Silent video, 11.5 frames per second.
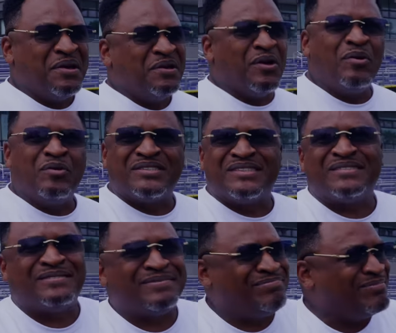And we was,
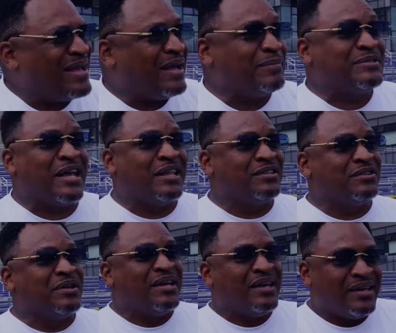man, I'm telling you,
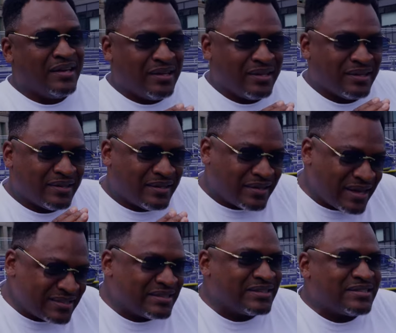
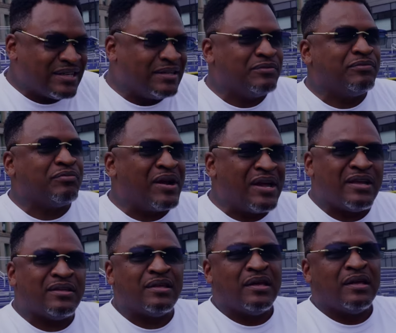Kensington ran.